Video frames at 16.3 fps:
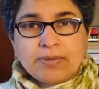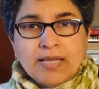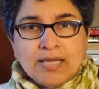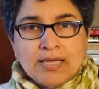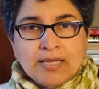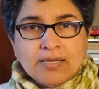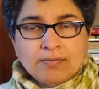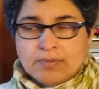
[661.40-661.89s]
up
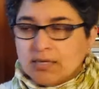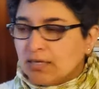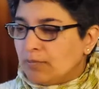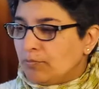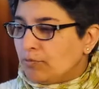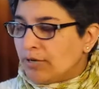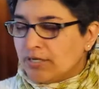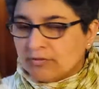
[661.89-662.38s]
a
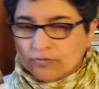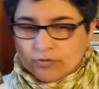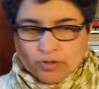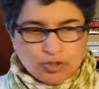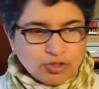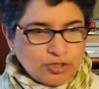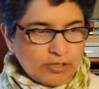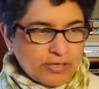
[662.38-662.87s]
print
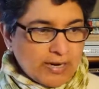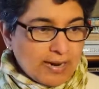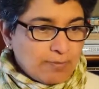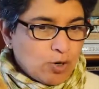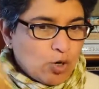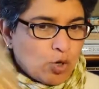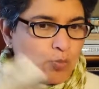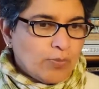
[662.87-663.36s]
version, and
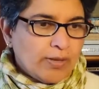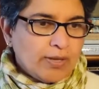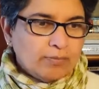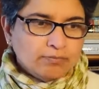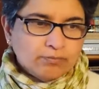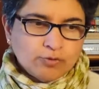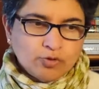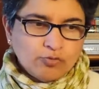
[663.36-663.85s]
I'm
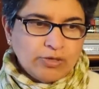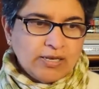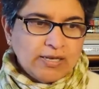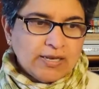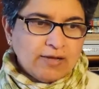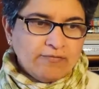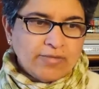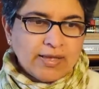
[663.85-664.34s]
hoping to
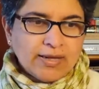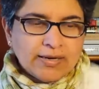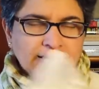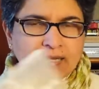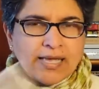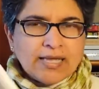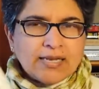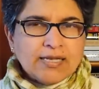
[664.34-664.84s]
really love that.
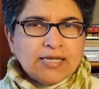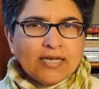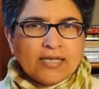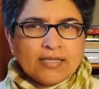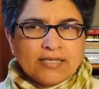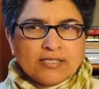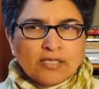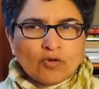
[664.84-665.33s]
Again,
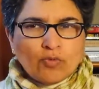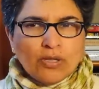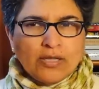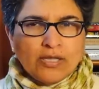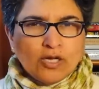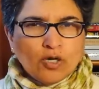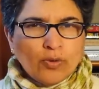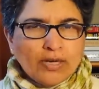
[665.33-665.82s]
these are
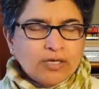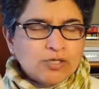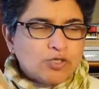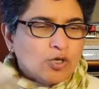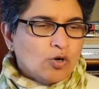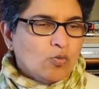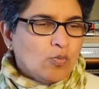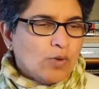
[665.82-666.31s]
really quick,
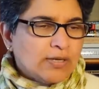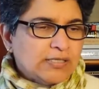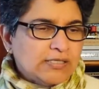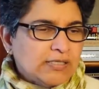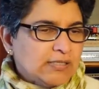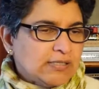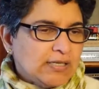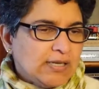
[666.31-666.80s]
so one
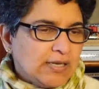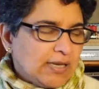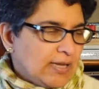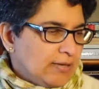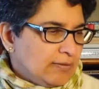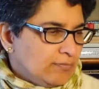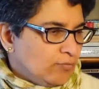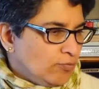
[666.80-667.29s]
sitting
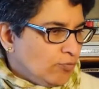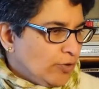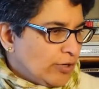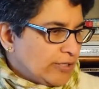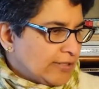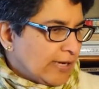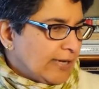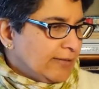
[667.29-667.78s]
and
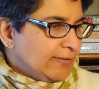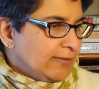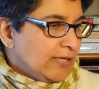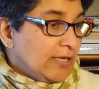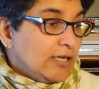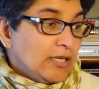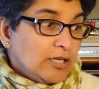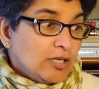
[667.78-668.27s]
we're
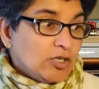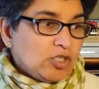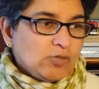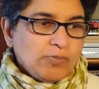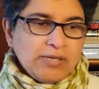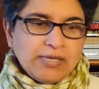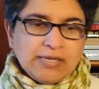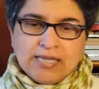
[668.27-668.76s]
done.
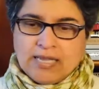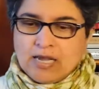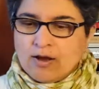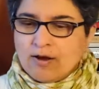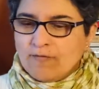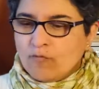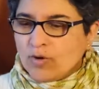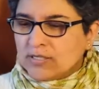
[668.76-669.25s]

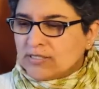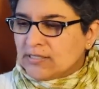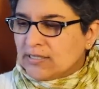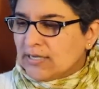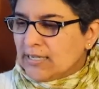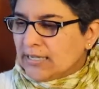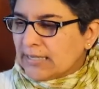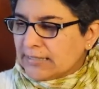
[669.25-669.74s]
Speaking of one
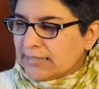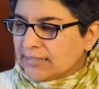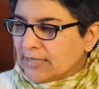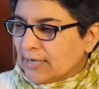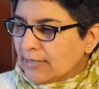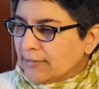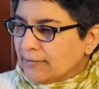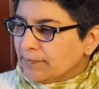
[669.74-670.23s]
sitting and
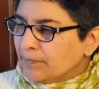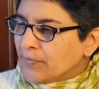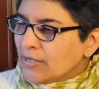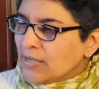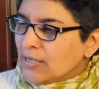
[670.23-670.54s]
done,